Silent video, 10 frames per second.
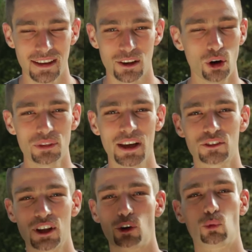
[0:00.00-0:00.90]
The whole
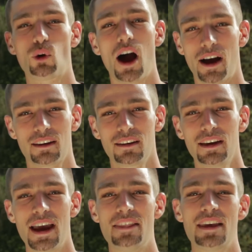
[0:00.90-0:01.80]
thing's gonna rock.
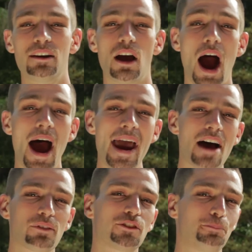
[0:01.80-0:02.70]
And then I
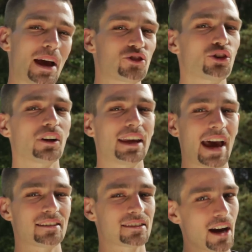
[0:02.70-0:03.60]
have a special
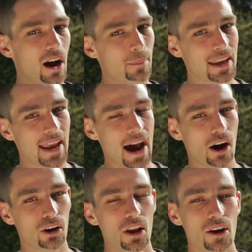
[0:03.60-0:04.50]
guest coming
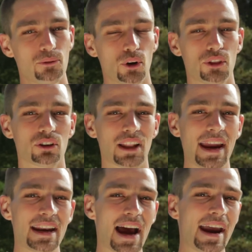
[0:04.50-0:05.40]
out for the
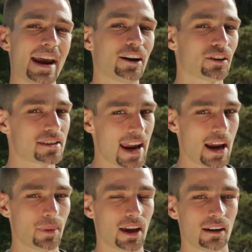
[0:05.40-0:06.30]
late night
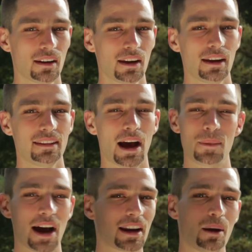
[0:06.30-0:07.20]
entertainment. I'm
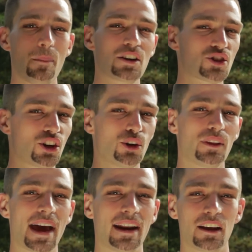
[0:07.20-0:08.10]
not gonna mention who
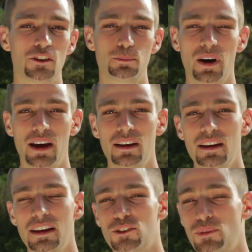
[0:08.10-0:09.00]
that is, but
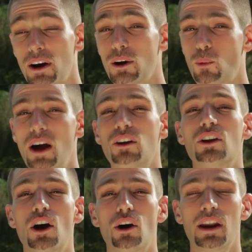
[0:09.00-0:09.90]
he's very well
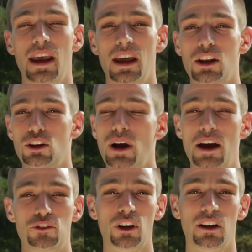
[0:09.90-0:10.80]
known and you
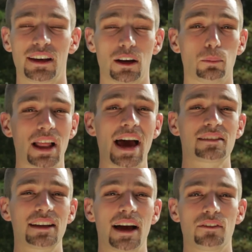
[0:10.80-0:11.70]
guys are gonna get a
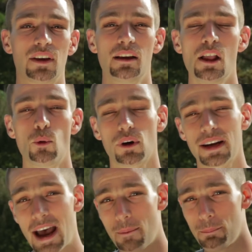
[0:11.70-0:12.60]
blast out of it. We're
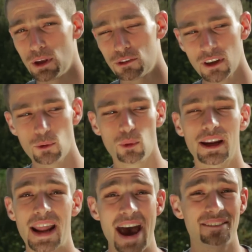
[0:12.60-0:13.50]
gonna have music, we're
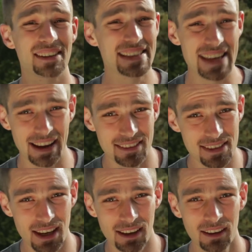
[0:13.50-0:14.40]
gonna have
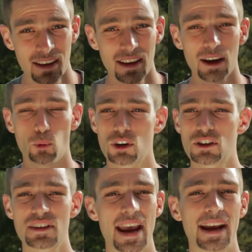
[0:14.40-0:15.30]
dancing, and we're
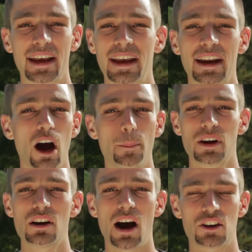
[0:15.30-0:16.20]
just taking it up
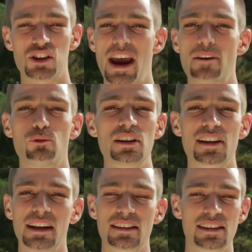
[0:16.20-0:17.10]
a notch every
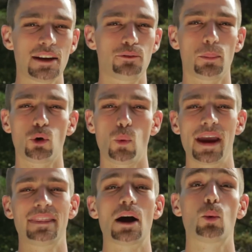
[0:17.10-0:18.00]
conceivable
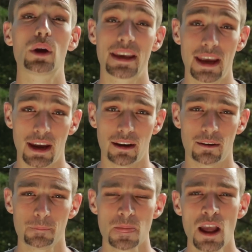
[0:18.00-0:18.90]
way that we can.
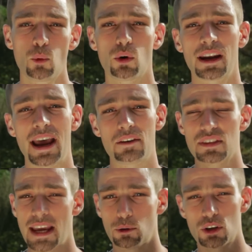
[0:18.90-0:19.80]
We're gonna have
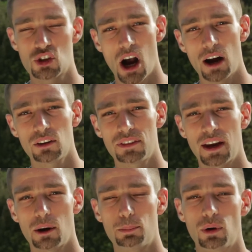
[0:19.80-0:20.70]
sacred chocolate
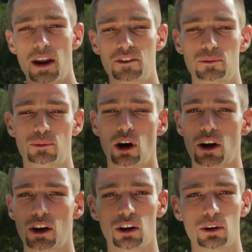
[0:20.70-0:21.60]
there, present for all
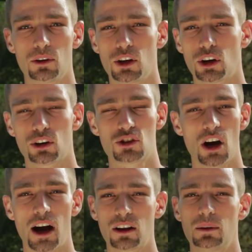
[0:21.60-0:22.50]
your, your
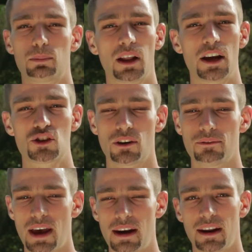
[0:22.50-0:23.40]
chocolate pleasure
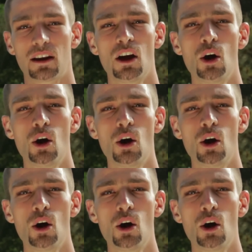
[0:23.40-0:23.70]
and vending.